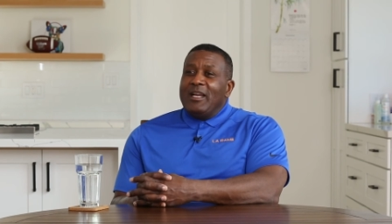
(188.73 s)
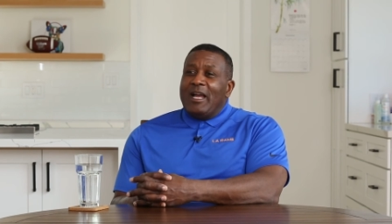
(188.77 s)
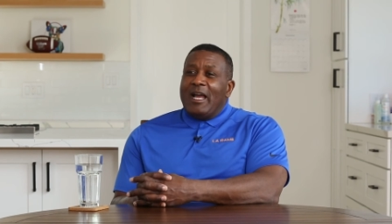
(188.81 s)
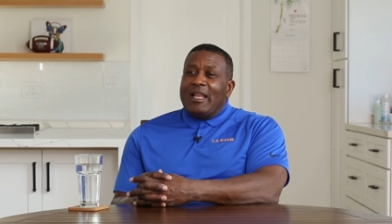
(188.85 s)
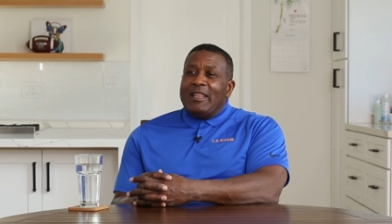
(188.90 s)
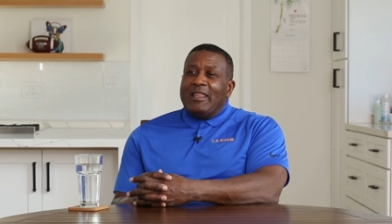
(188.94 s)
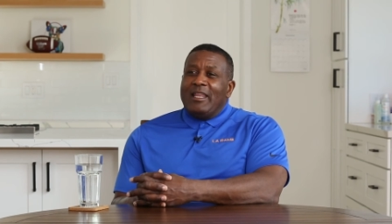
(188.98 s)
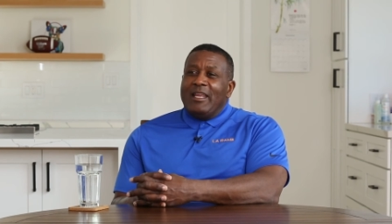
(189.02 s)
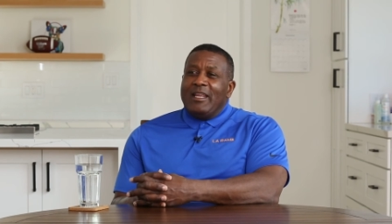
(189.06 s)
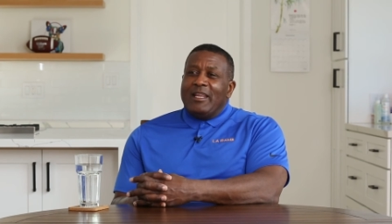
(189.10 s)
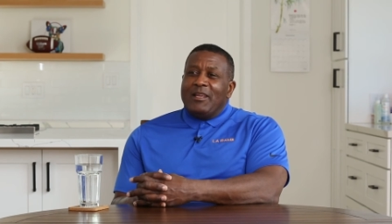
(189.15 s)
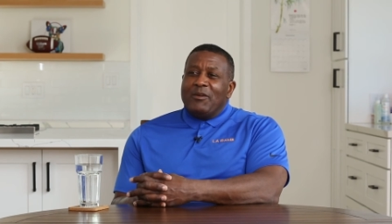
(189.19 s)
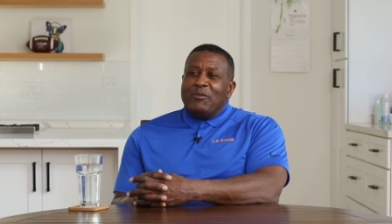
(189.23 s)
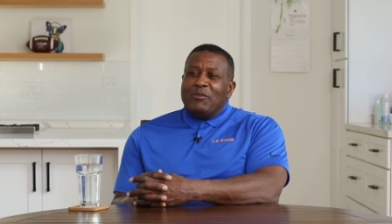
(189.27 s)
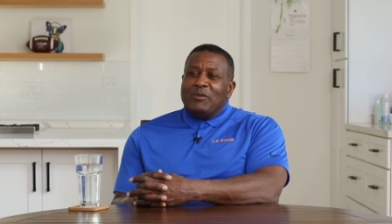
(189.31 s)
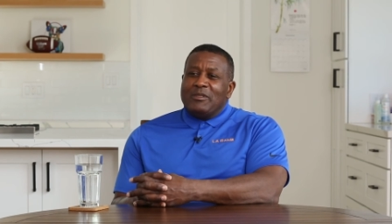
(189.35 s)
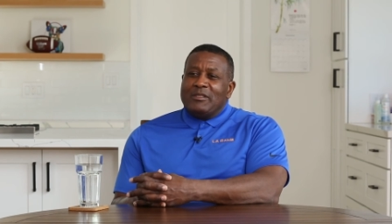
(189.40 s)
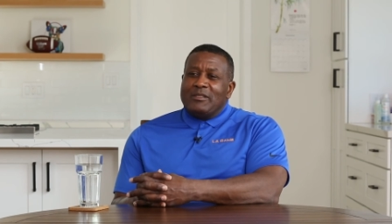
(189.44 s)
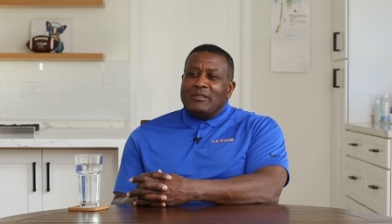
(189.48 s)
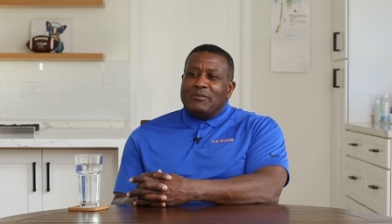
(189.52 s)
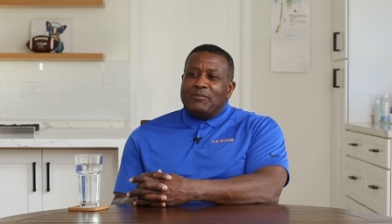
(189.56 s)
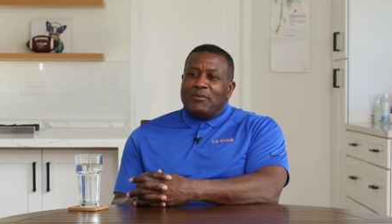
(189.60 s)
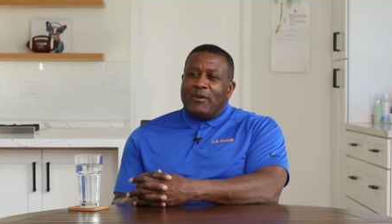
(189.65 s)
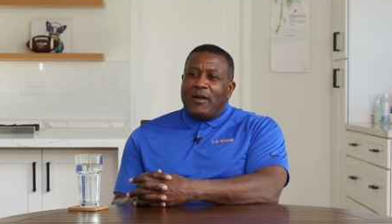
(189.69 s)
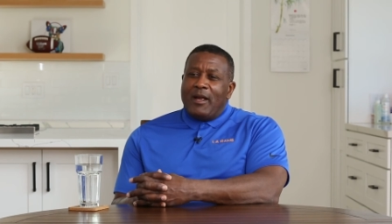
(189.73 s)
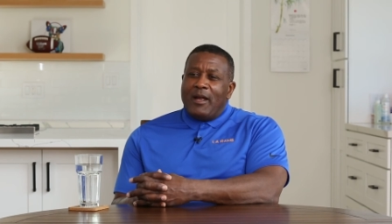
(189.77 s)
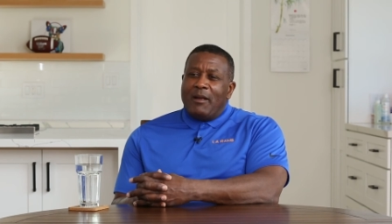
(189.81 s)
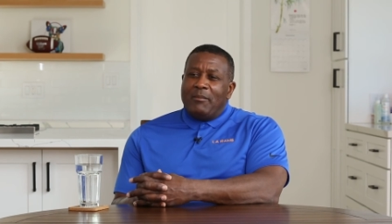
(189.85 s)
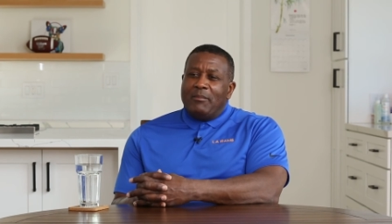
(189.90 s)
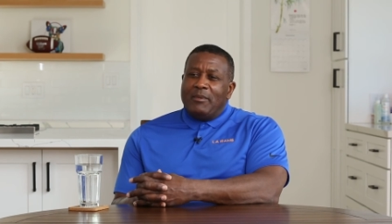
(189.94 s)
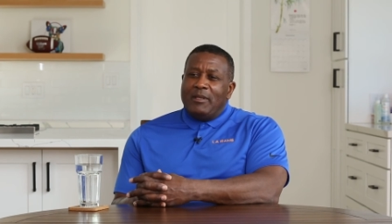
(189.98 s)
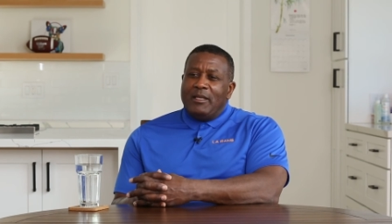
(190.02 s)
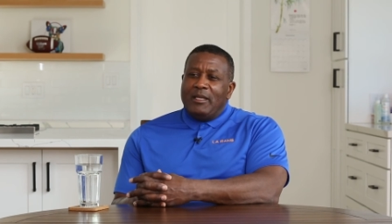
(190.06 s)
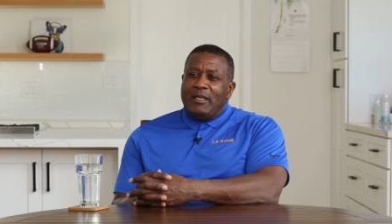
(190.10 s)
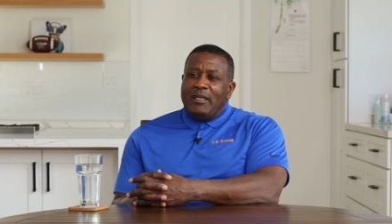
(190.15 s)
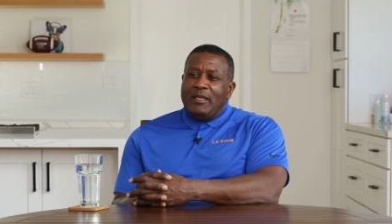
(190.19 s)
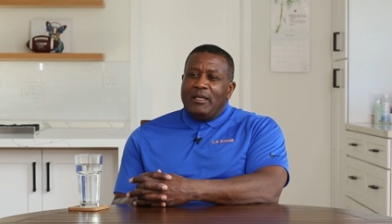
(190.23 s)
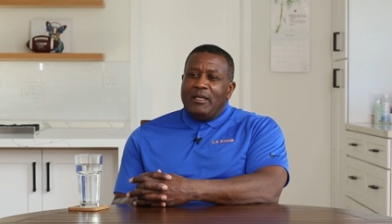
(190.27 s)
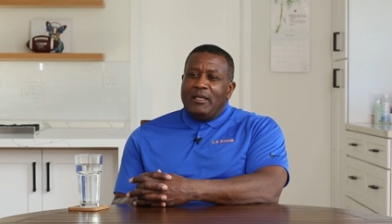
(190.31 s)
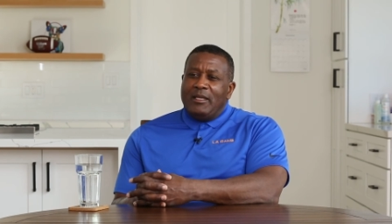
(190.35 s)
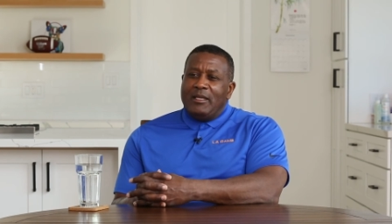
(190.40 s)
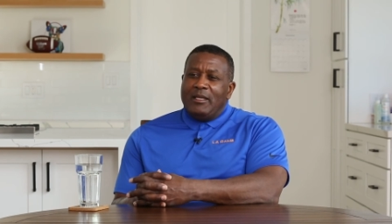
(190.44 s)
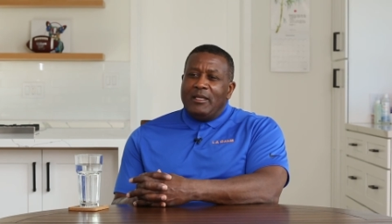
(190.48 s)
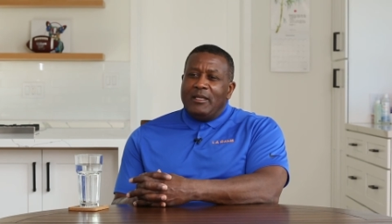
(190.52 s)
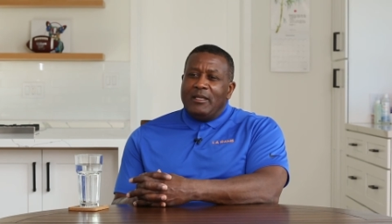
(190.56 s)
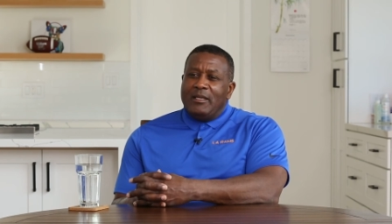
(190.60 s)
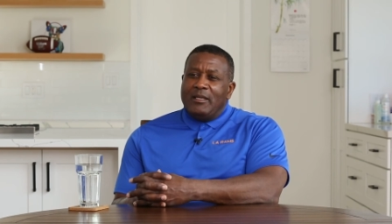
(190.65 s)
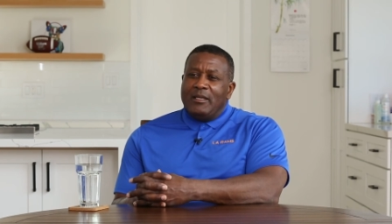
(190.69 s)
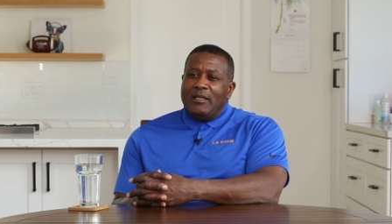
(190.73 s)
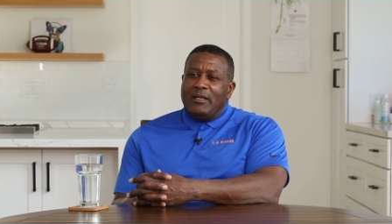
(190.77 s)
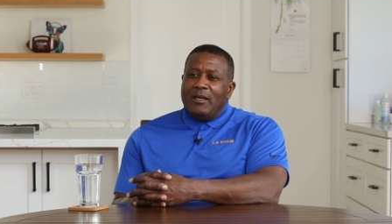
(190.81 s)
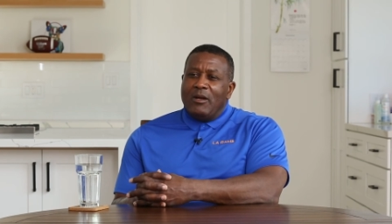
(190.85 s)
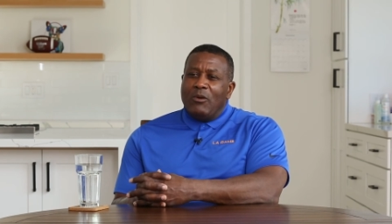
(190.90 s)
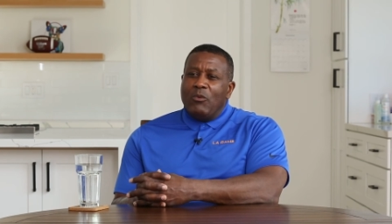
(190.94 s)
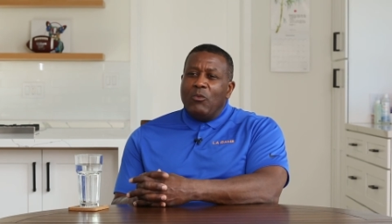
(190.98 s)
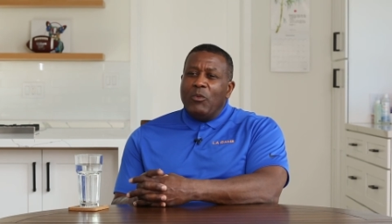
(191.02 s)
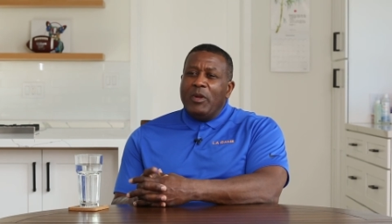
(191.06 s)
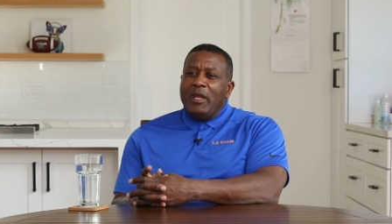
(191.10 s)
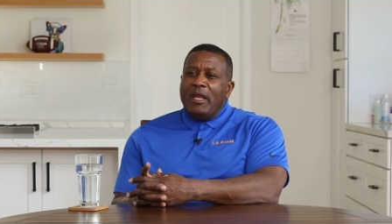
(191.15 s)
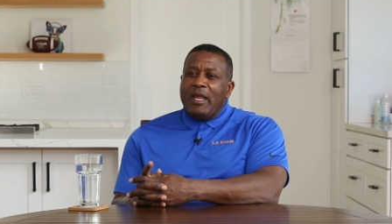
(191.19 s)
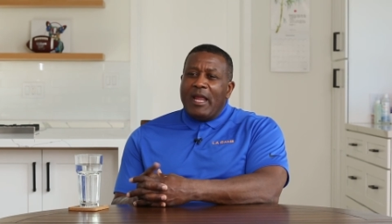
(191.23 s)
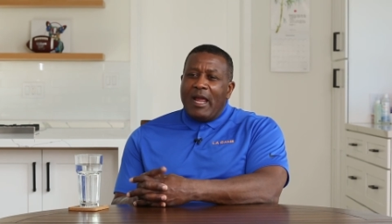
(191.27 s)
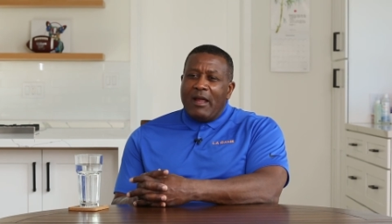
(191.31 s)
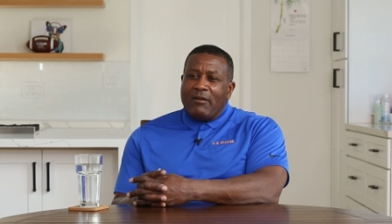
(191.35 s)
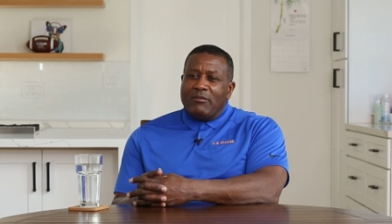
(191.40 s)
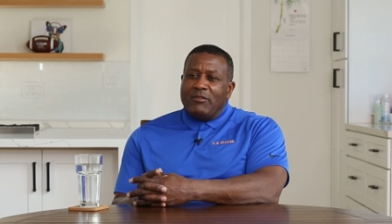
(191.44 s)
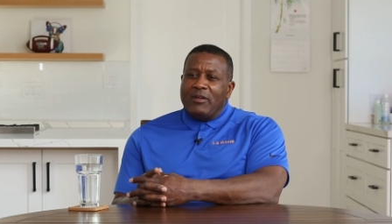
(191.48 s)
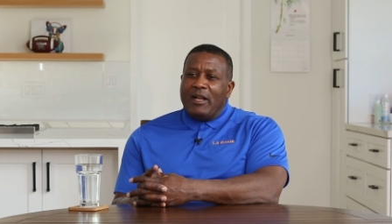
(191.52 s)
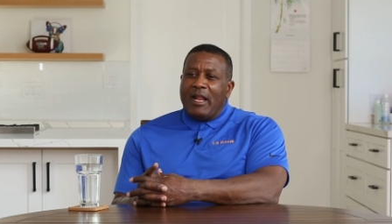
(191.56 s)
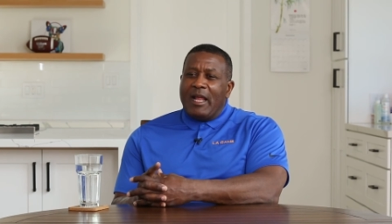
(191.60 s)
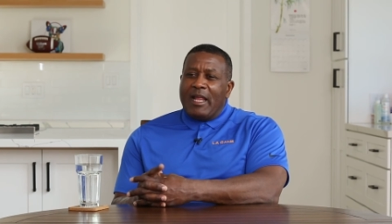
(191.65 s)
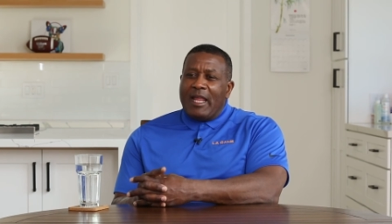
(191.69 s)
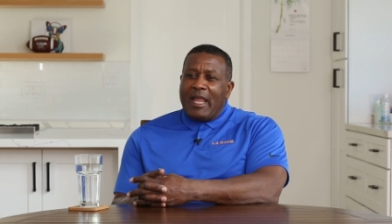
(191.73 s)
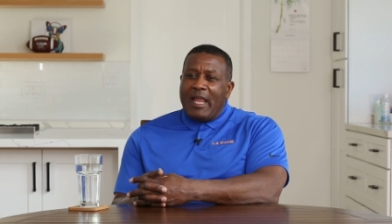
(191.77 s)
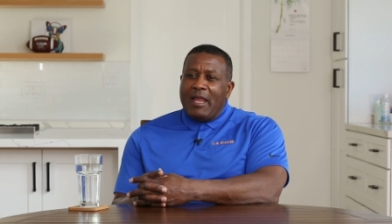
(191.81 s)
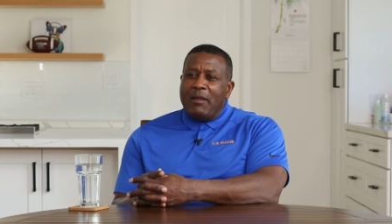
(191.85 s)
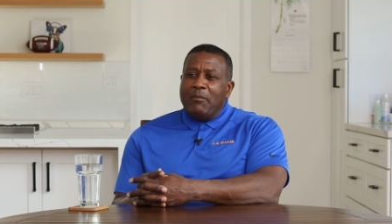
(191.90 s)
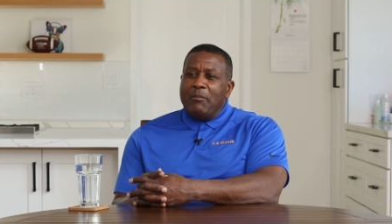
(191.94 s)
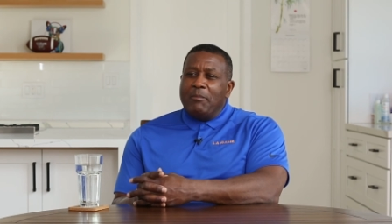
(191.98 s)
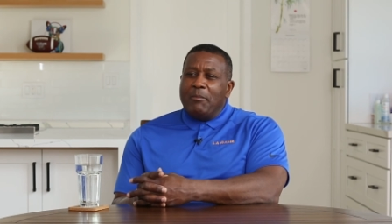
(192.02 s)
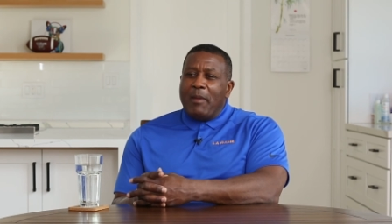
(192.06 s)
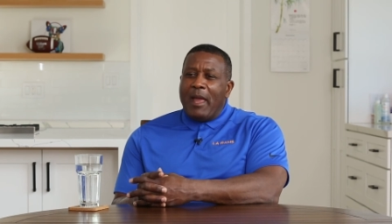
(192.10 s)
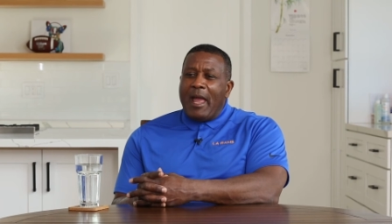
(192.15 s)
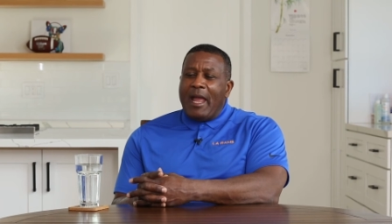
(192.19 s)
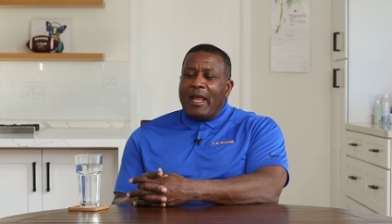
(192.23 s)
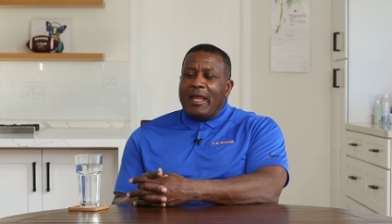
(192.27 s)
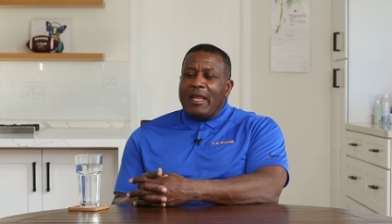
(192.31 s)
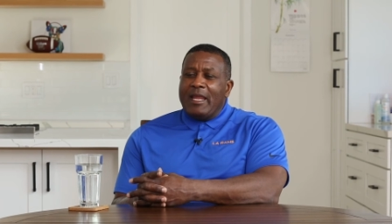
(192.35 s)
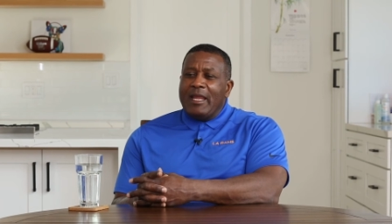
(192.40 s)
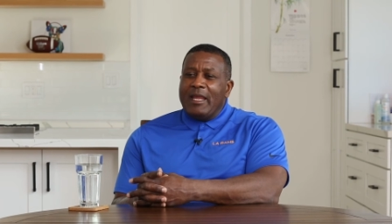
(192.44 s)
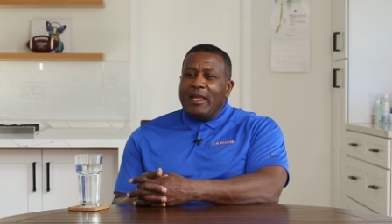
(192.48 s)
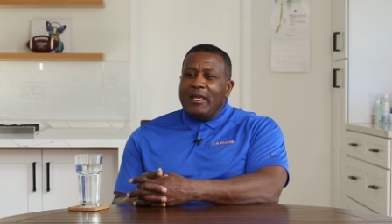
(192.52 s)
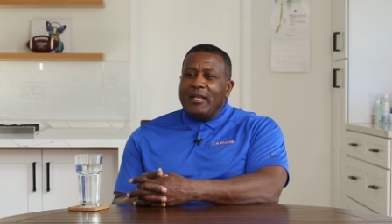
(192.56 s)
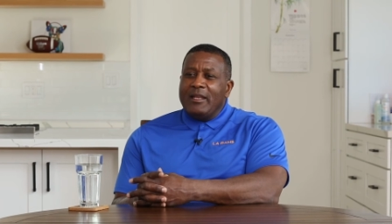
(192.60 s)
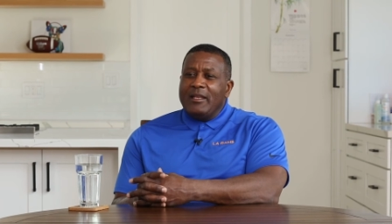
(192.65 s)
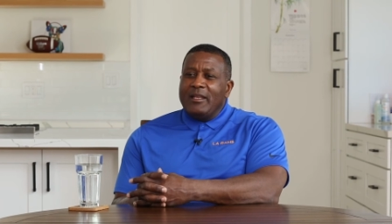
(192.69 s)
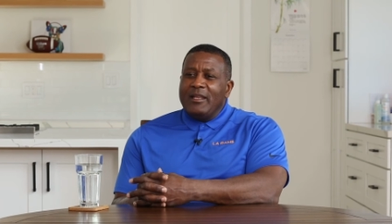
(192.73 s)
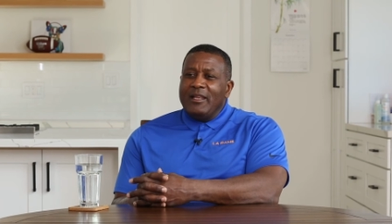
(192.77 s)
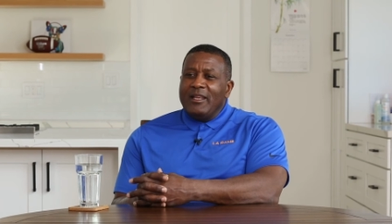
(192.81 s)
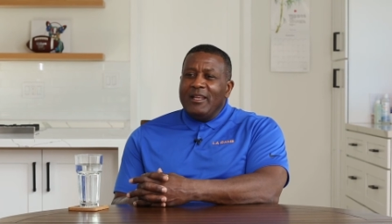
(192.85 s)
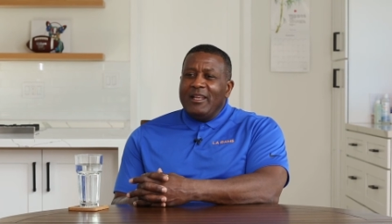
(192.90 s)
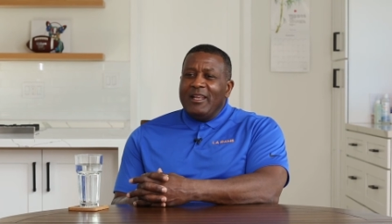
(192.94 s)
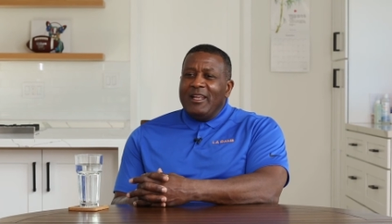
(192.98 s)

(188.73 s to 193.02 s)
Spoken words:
I think it was probably a week after that I came back in.